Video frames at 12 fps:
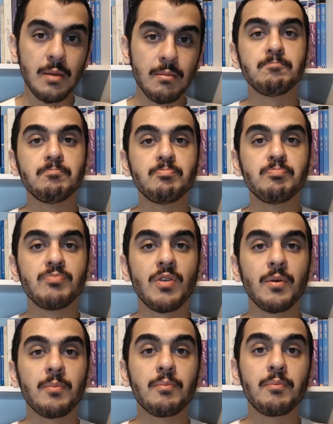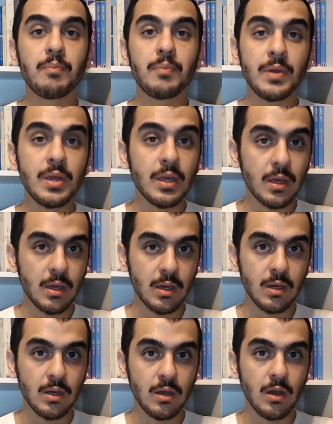in the peak
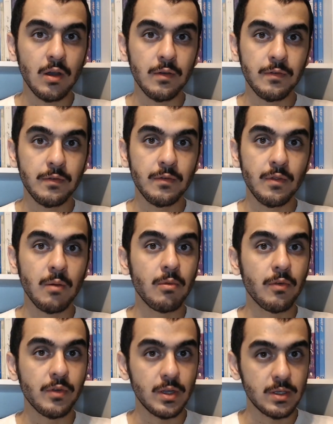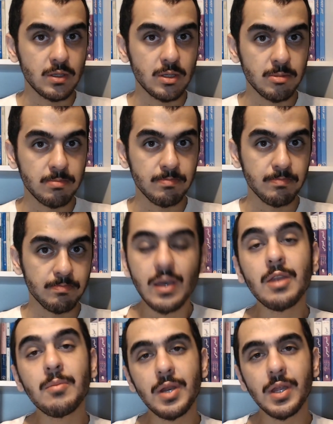of number of cases. In
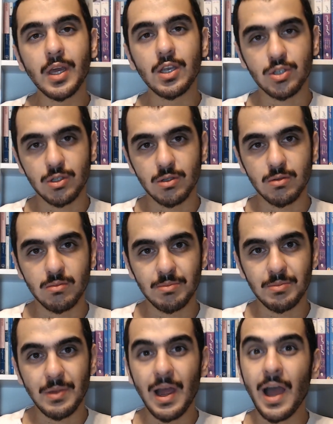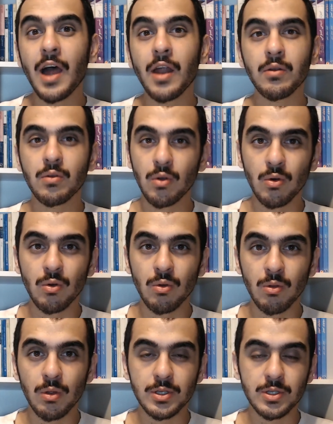mitigation, our goal
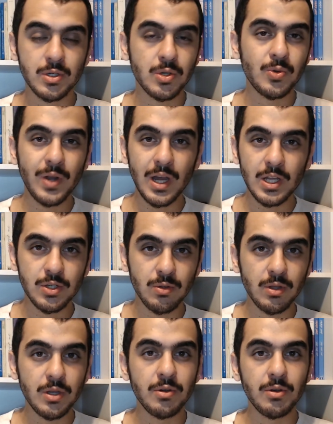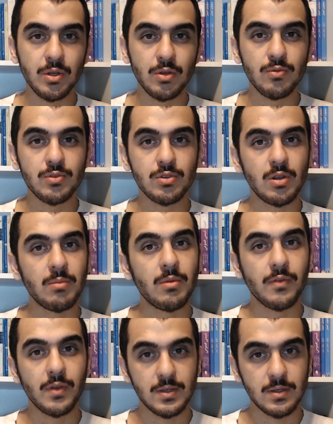is to gradually reduce the number of
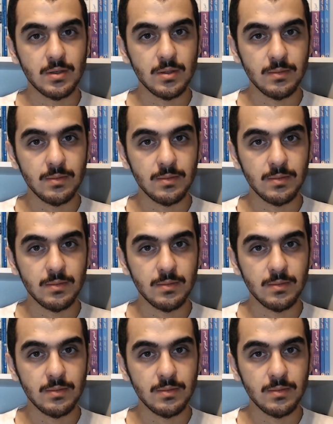cases